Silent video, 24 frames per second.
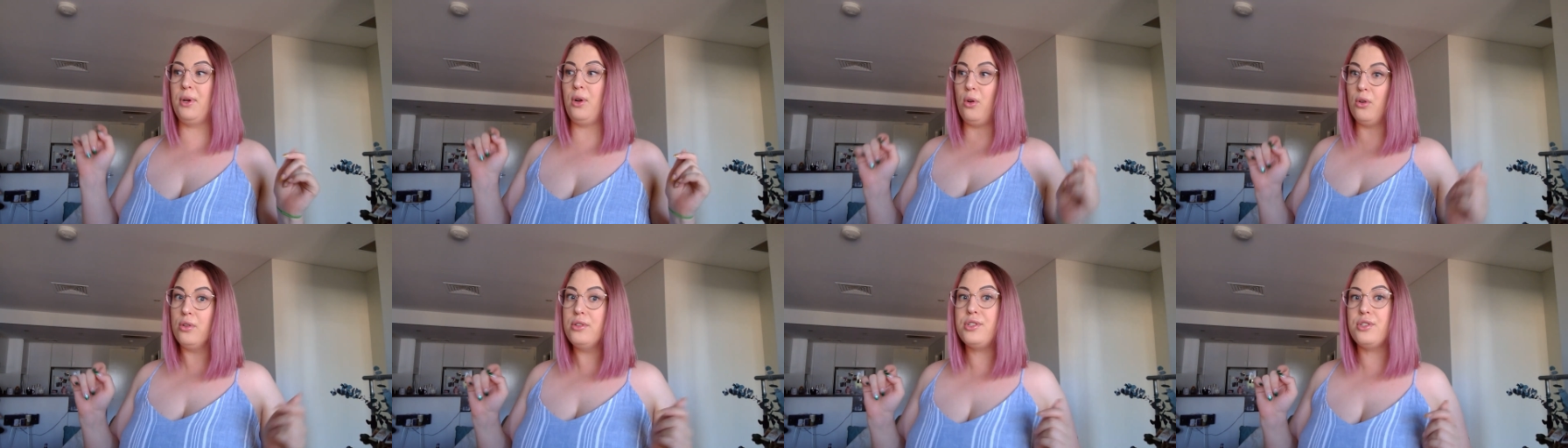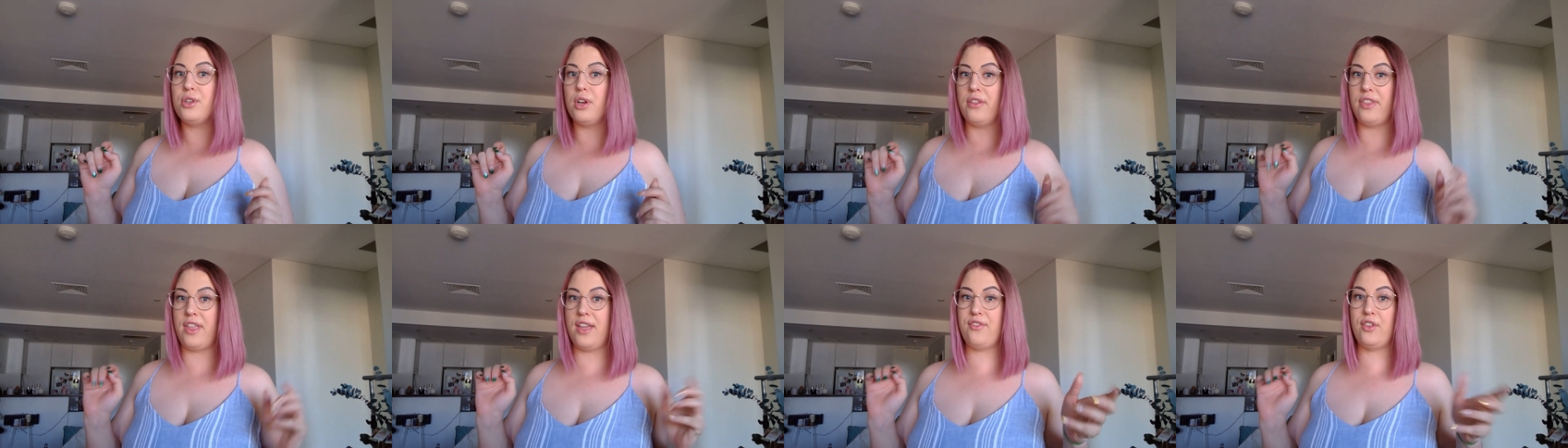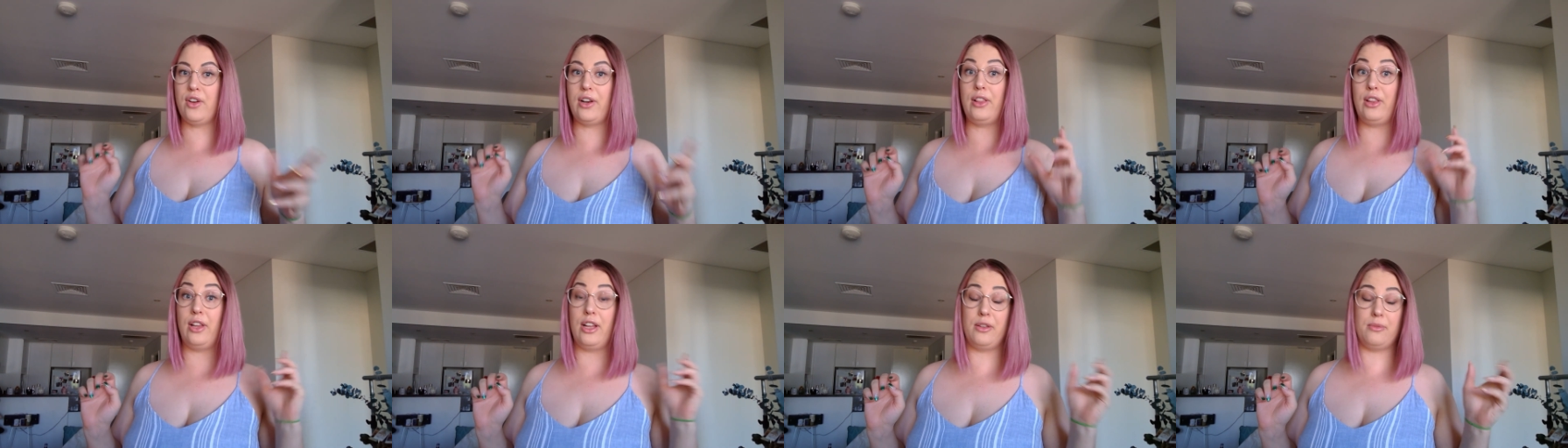but also
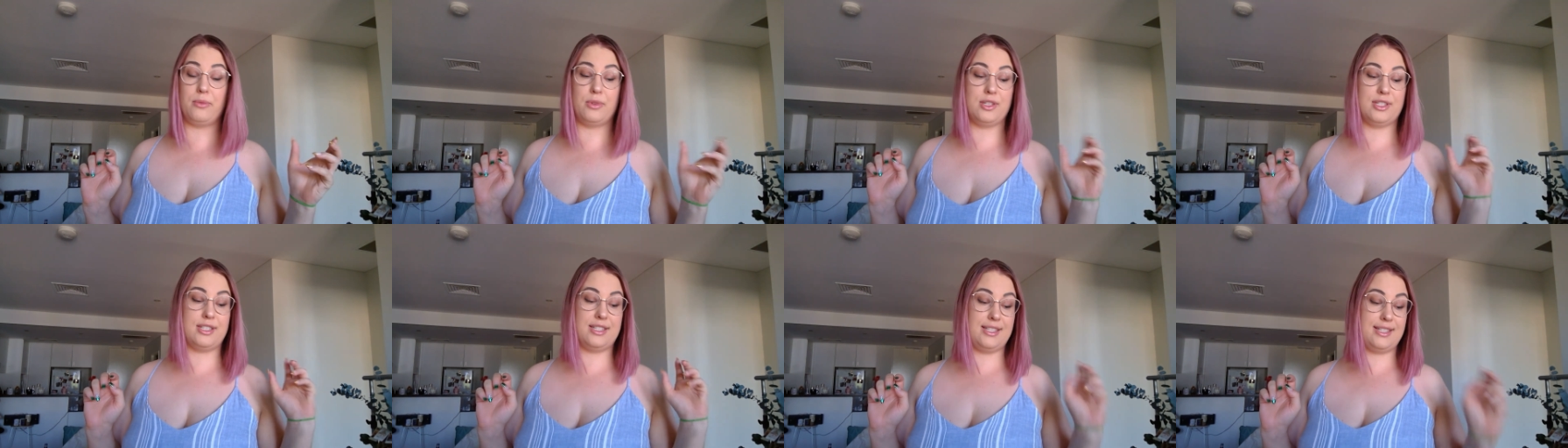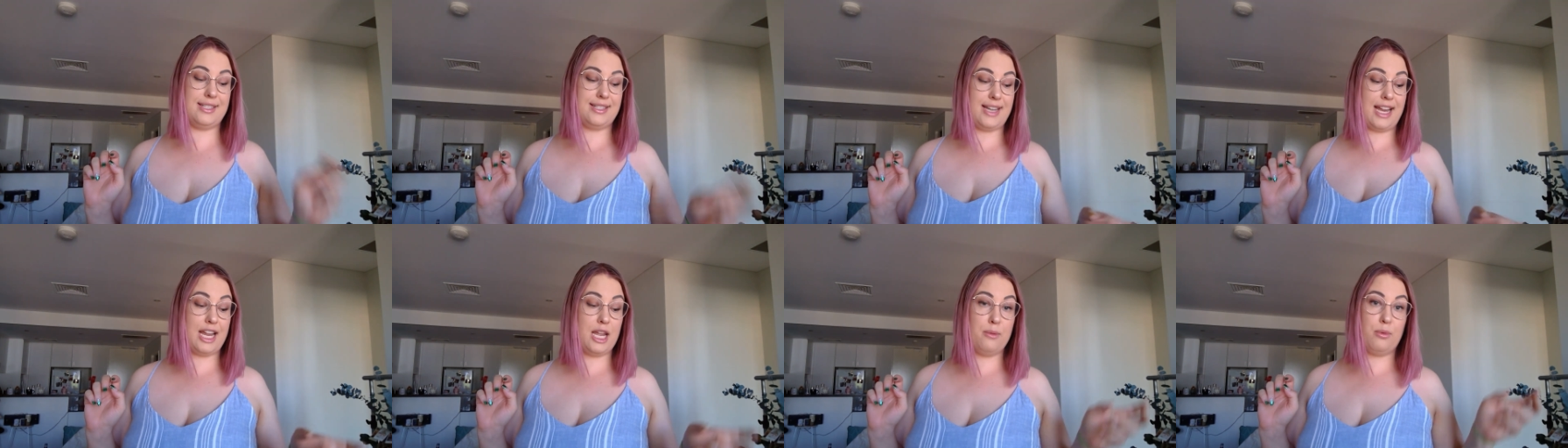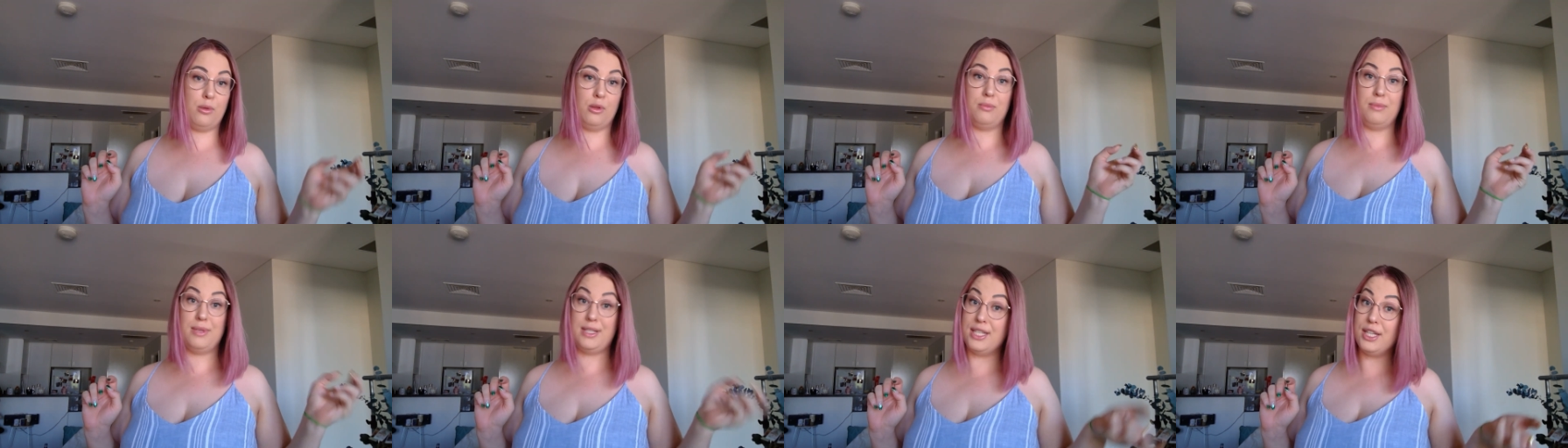they've got a lot more
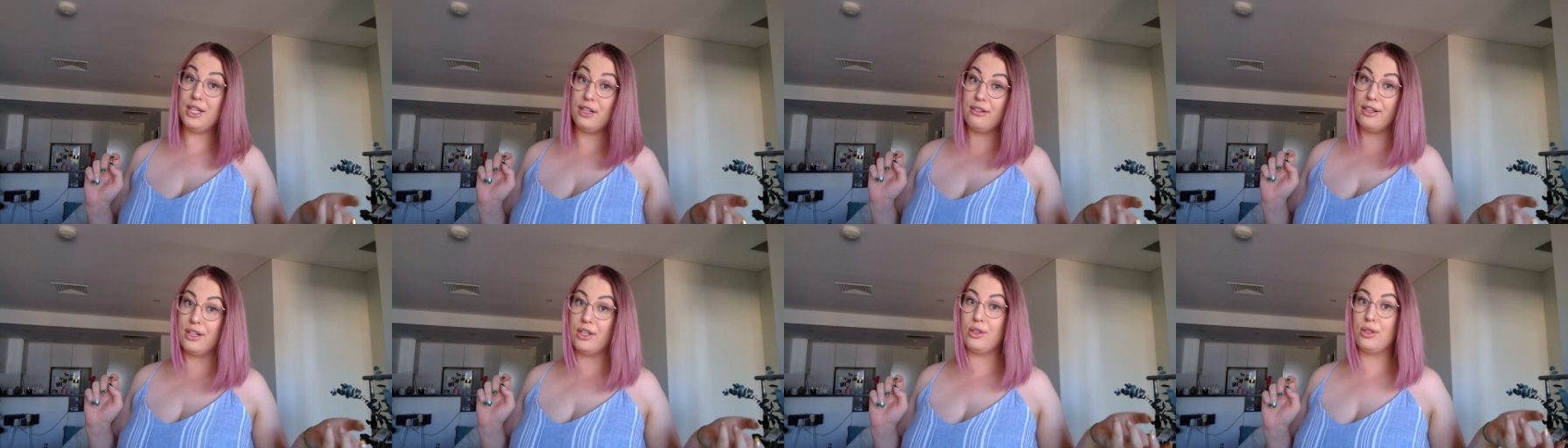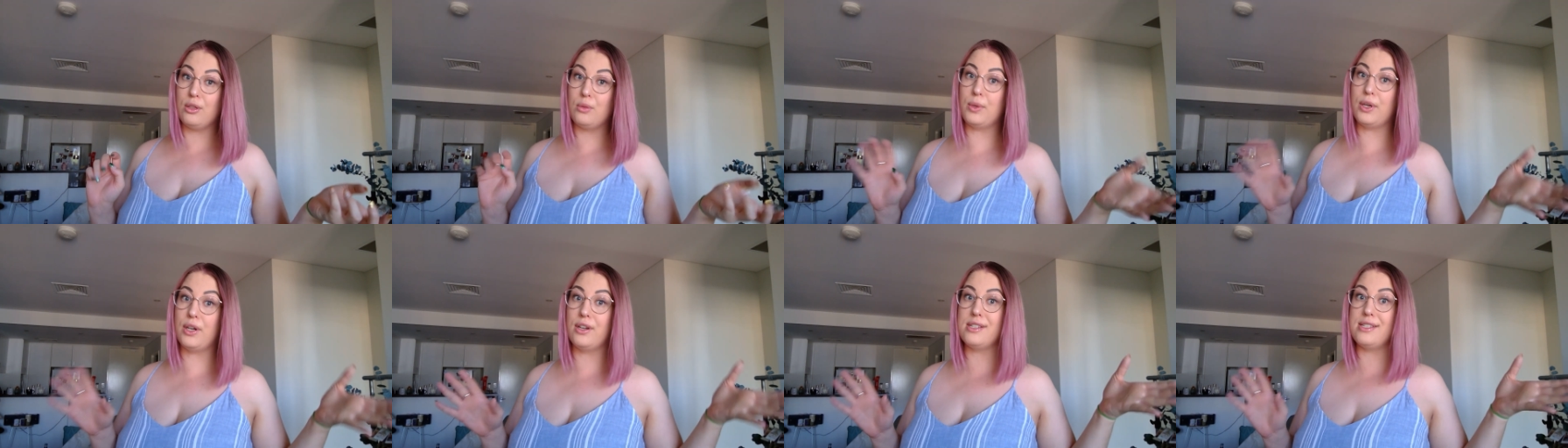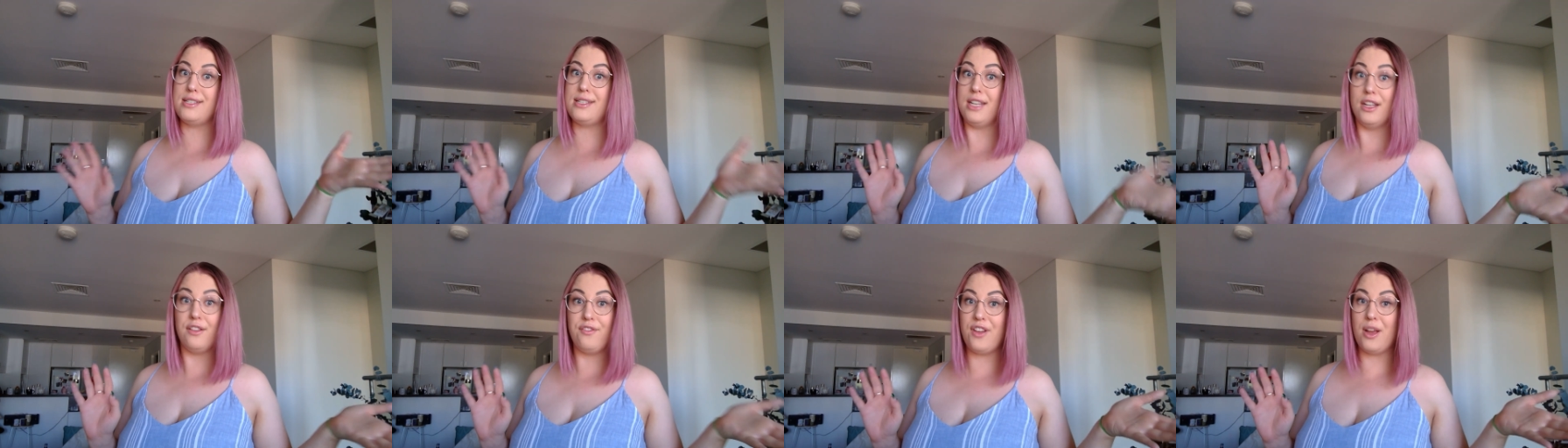stable material,
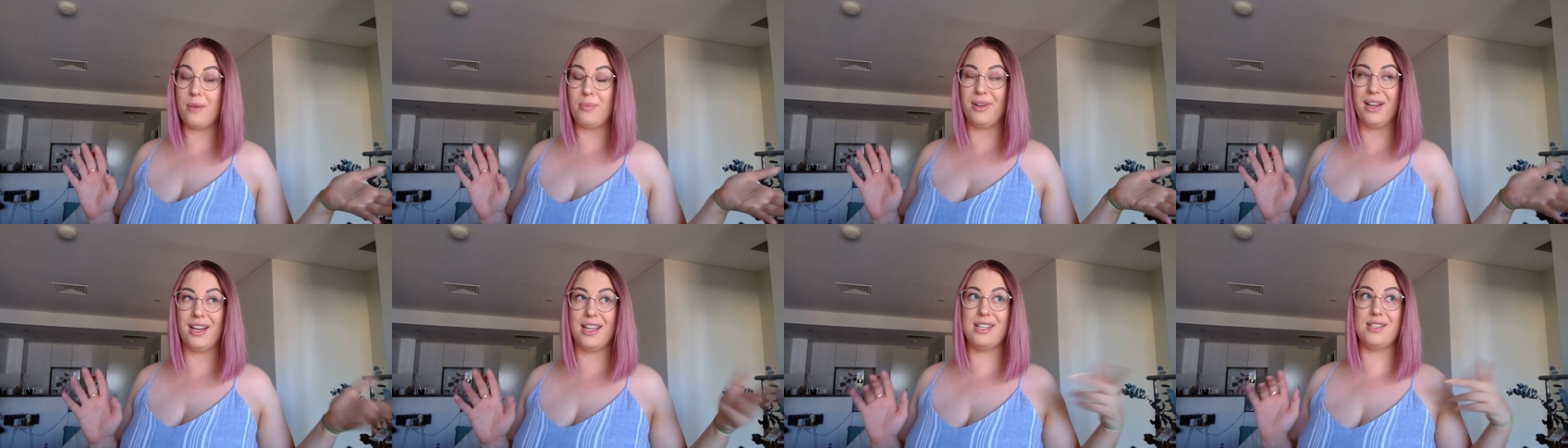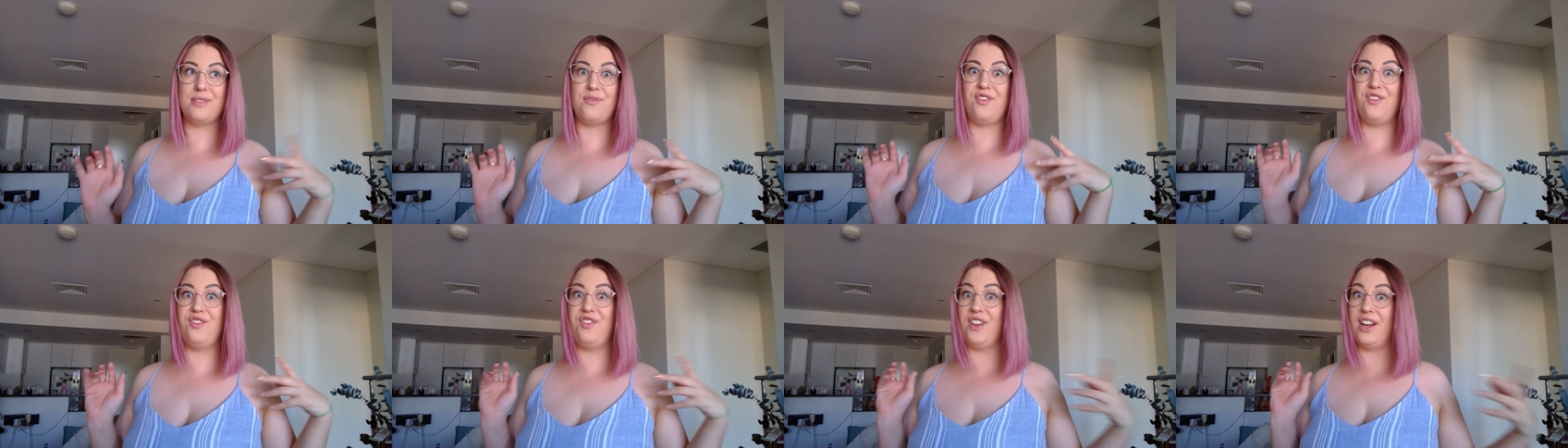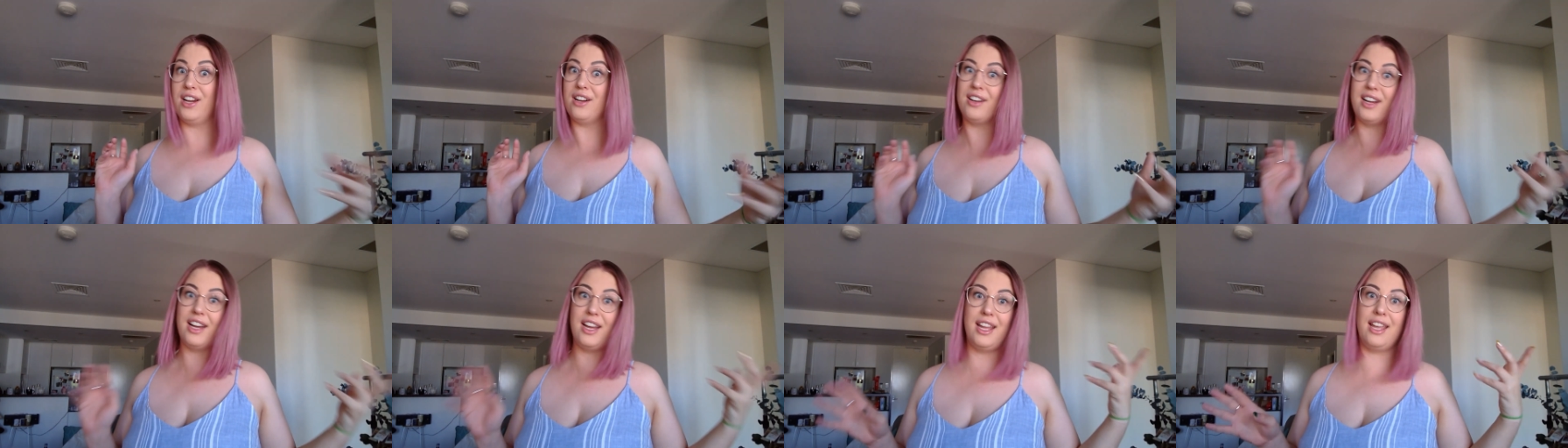whereas knit fabric is
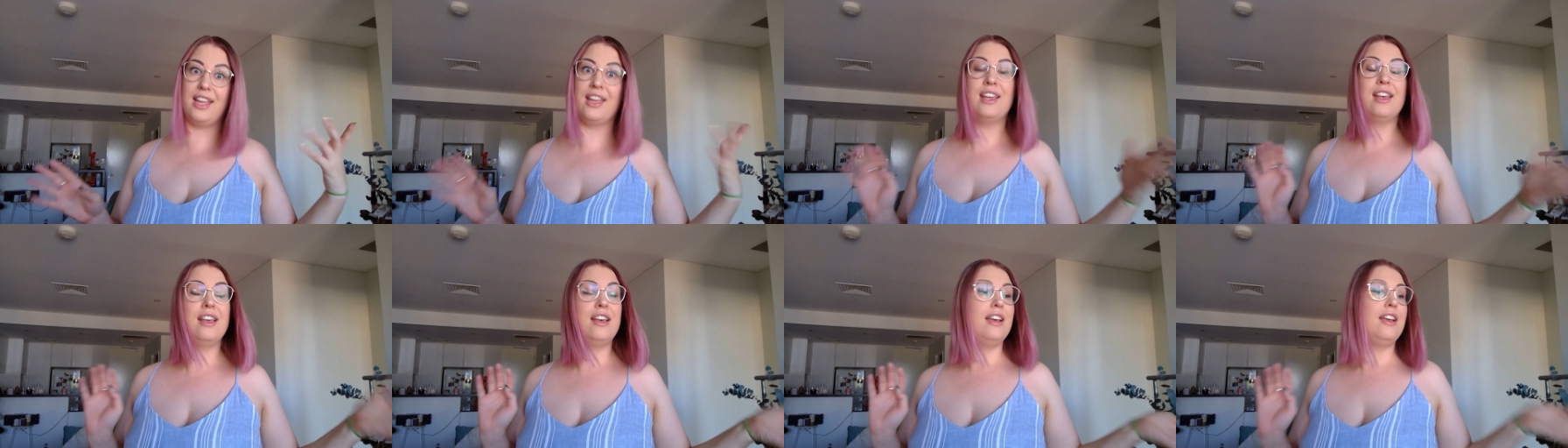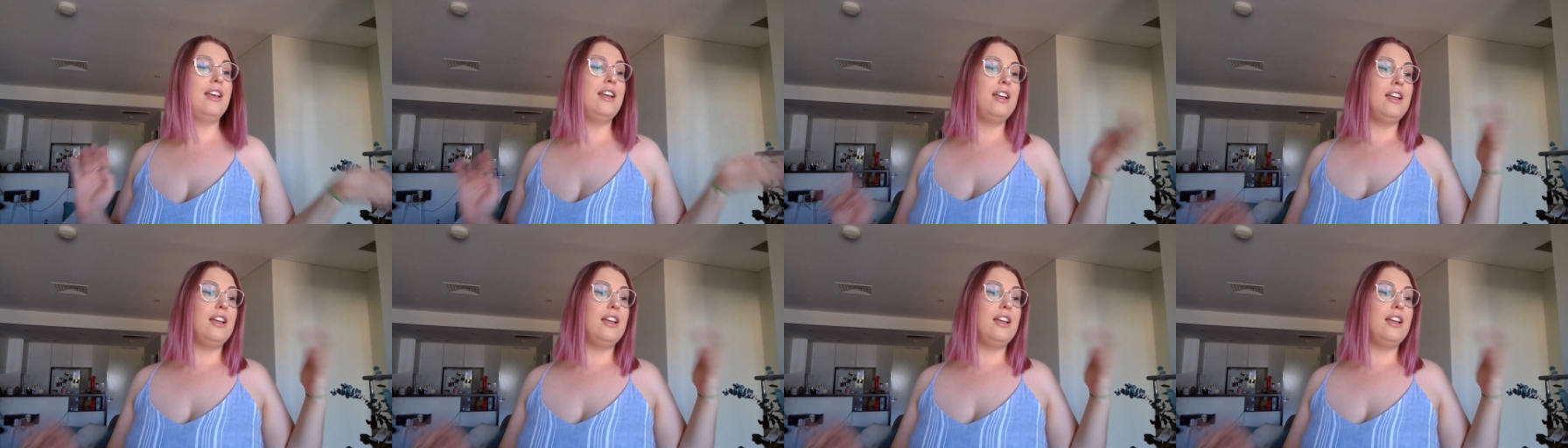very...